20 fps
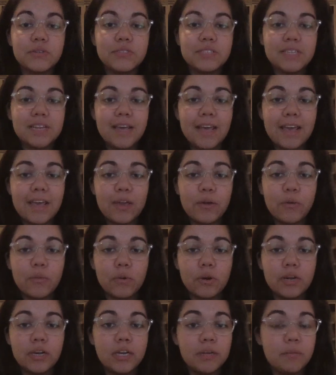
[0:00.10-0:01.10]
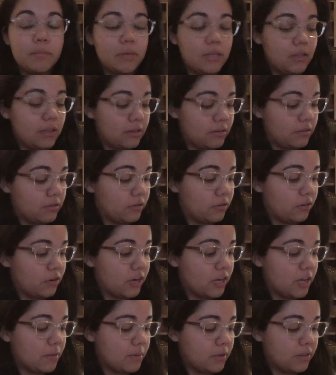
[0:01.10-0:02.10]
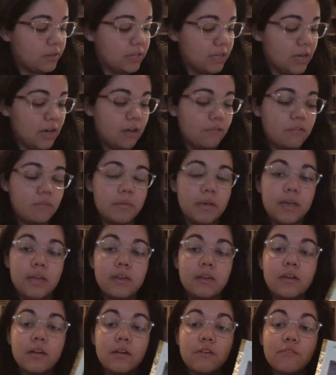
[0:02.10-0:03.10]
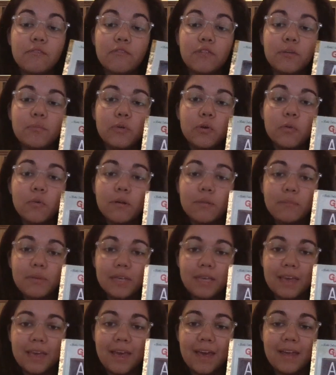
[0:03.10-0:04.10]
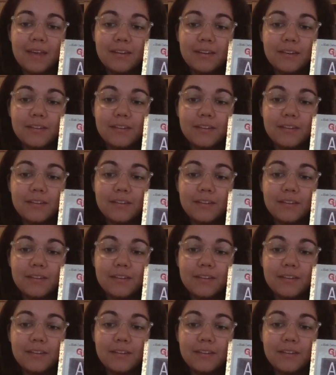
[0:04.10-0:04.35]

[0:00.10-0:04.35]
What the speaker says: Today, we're going to be learning about the alphabet from Grumpy Cat.